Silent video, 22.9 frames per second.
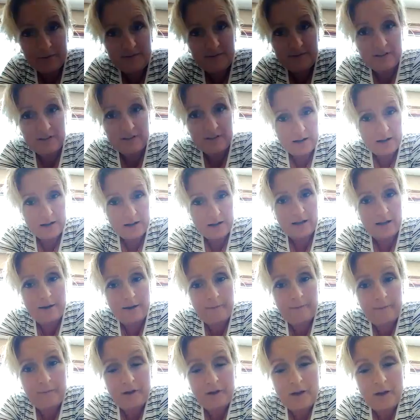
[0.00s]
talked,
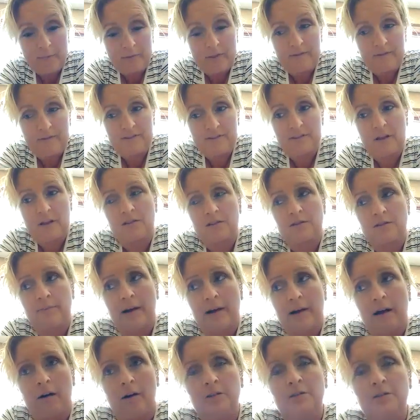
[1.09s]
a couple of us talked
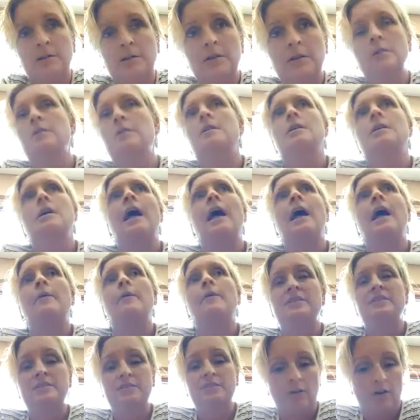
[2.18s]
about how we
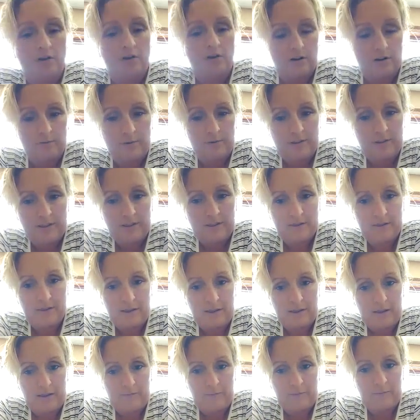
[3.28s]
started with
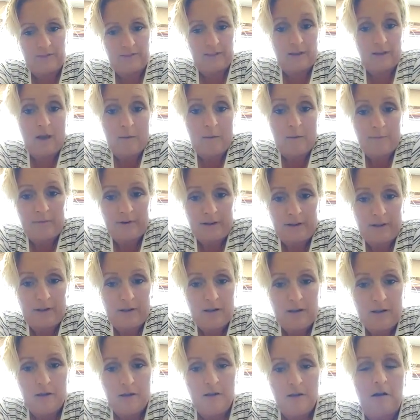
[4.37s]
the company.
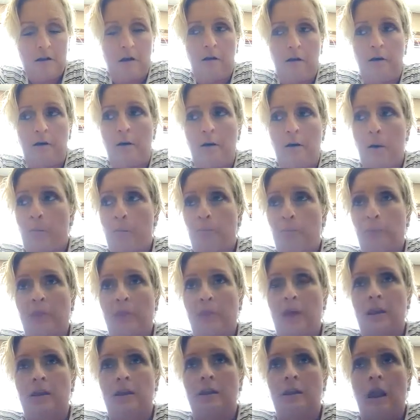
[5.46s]

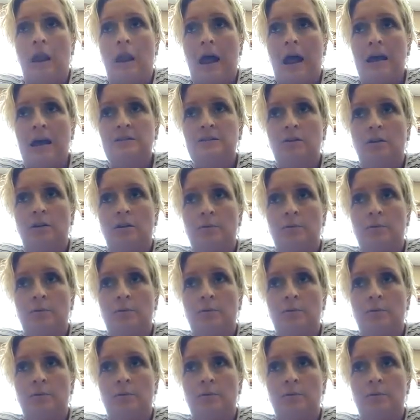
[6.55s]
And I started